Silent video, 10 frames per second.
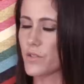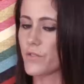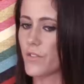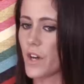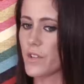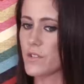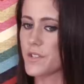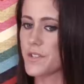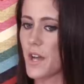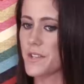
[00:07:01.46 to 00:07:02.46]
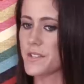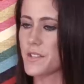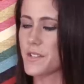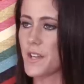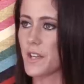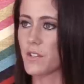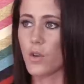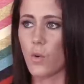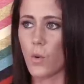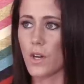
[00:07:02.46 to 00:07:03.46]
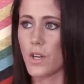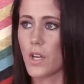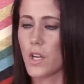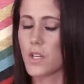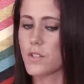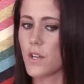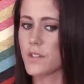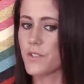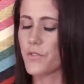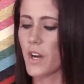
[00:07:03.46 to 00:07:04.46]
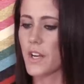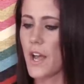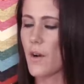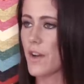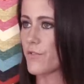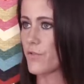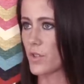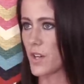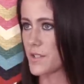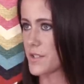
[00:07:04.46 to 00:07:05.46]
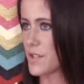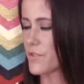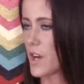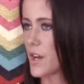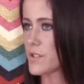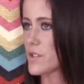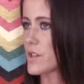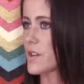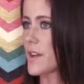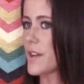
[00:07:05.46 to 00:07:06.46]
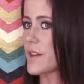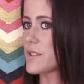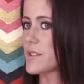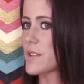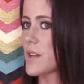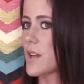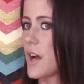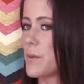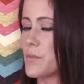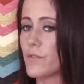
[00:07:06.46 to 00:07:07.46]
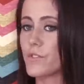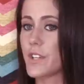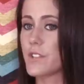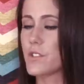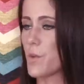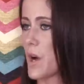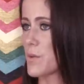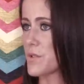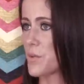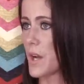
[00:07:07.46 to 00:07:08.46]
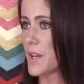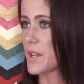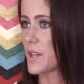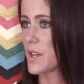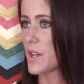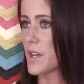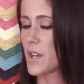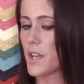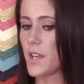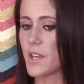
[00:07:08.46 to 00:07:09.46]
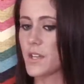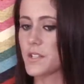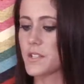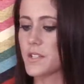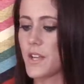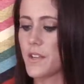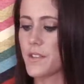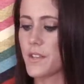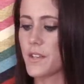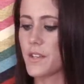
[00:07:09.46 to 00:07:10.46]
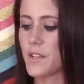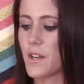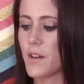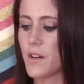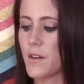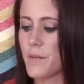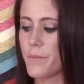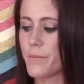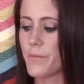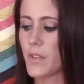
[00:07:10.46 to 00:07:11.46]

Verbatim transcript: the father decides to take it to court. So as of right now, I have full custody of Kaiser, and I moved like two hours away. Okay. And Nathan, um,